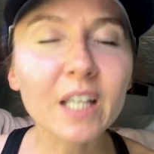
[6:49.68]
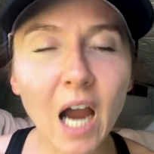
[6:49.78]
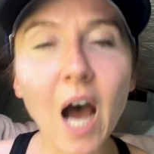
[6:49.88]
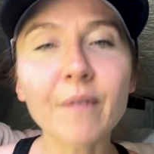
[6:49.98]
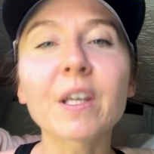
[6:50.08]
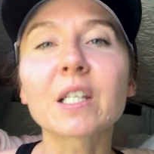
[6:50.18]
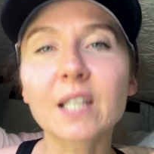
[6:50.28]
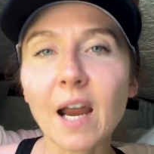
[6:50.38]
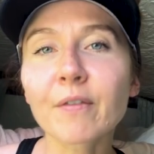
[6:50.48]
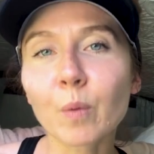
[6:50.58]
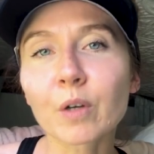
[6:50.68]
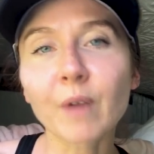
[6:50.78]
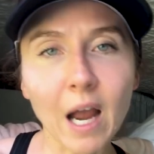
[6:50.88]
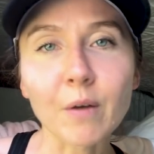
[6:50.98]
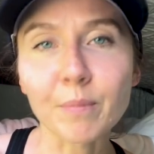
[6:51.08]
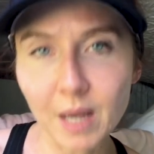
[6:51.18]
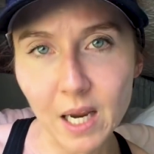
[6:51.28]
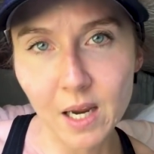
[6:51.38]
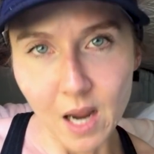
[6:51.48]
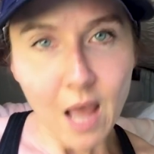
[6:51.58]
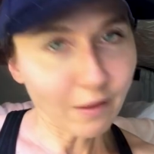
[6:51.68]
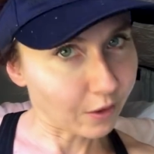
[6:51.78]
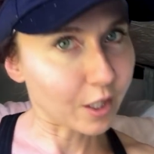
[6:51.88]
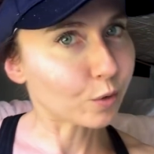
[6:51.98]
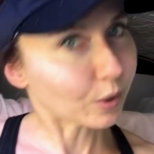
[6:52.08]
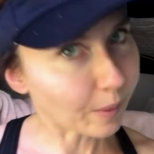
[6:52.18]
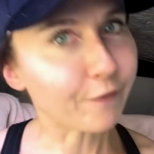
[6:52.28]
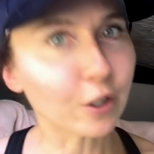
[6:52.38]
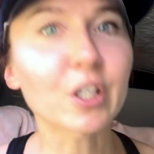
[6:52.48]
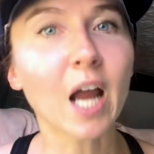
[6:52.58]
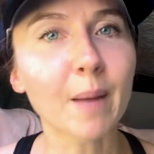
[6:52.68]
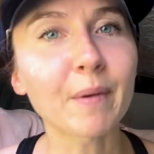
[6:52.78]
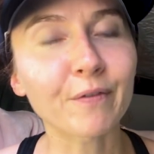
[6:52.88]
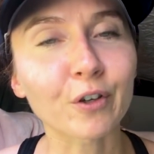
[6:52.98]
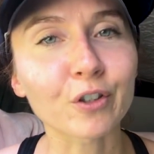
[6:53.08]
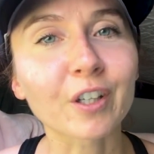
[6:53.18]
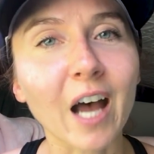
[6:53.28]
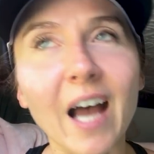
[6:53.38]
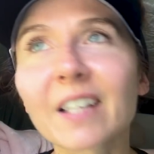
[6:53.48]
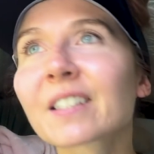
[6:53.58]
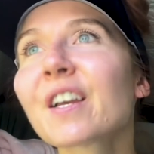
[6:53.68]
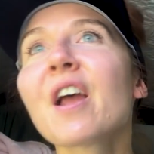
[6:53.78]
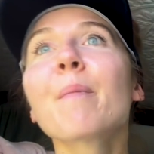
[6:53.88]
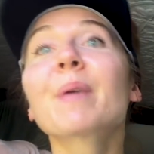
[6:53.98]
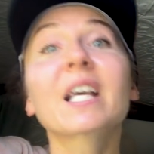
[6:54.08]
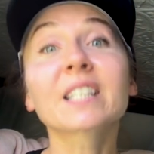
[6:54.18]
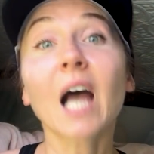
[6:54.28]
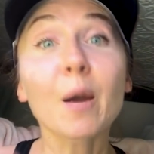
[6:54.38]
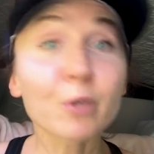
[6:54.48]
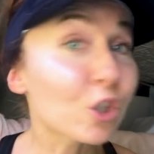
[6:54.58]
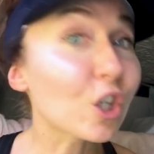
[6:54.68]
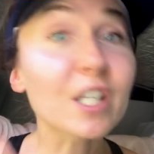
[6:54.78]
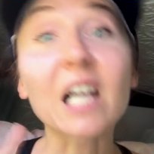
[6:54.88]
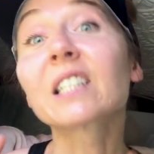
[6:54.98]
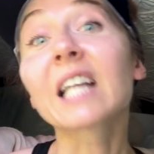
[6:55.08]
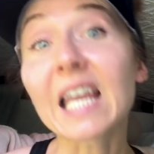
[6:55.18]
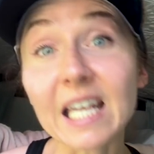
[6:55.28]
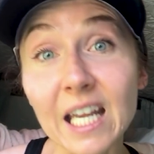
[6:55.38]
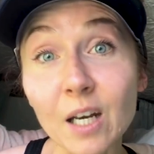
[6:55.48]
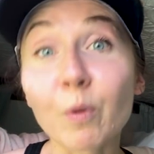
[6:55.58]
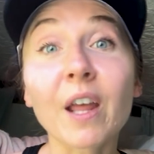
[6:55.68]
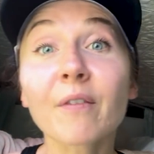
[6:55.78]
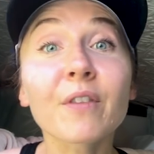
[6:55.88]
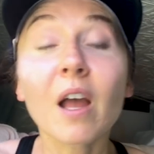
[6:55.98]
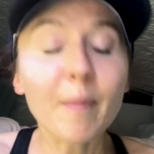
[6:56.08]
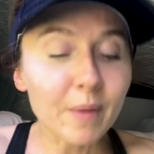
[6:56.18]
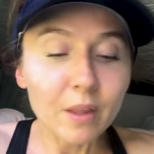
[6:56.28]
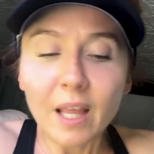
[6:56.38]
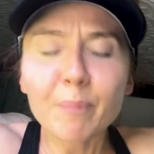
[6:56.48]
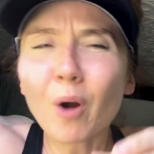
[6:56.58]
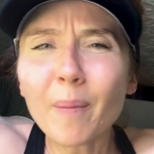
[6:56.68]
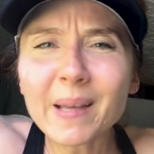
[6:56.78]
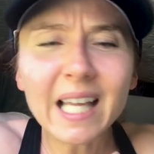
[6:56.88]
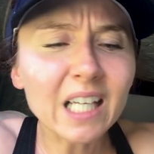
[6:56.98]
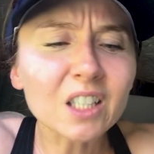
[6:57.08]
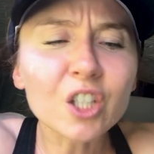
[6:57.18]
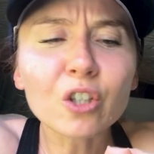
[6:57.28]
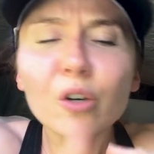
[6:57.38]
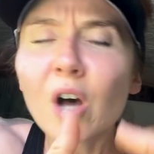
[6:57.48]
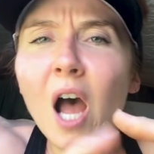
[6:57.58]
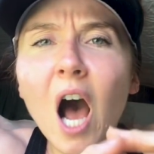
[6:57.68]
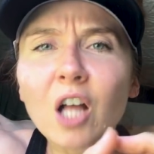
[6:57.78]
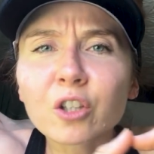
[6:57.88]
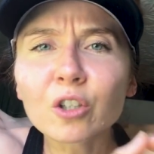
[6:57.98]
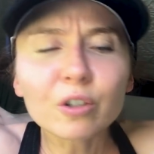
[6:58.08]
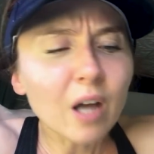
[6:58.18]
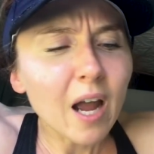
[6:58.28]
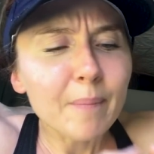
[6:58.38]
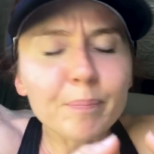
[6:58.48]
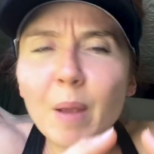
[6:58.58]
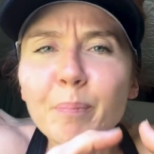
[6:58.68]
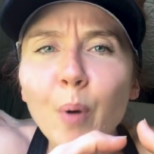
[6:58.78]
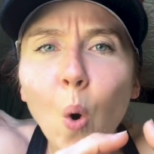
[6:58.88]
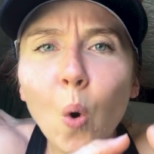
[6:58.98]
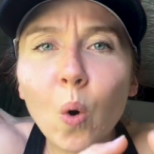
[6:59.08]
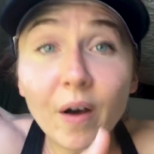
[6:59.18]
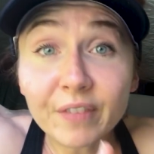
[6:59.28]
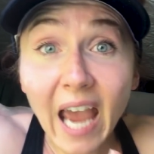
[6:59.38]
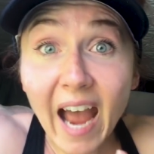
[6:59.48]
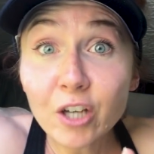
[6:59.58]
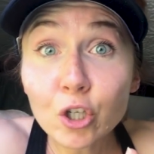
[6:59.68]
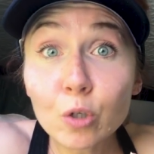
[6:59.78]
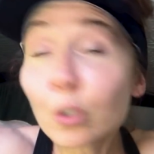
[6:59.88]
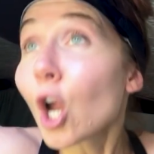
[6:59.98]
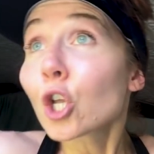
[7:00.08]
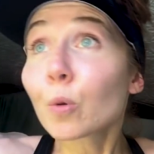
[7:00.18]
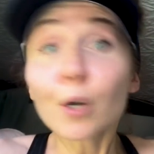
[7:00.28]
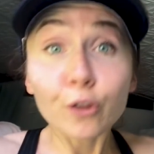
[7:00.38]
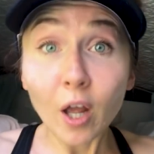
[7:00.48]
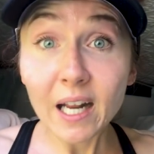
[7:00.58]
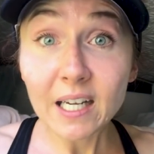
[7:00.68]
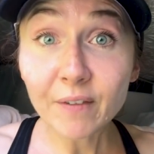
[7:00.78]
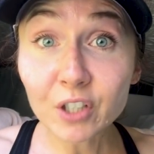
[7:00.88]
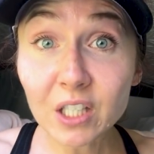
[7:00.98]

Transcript: obvious to everyone around me that this was my first time in first class because I was just elated with they brought me like a little bowl of cashews. You would have thought I'd never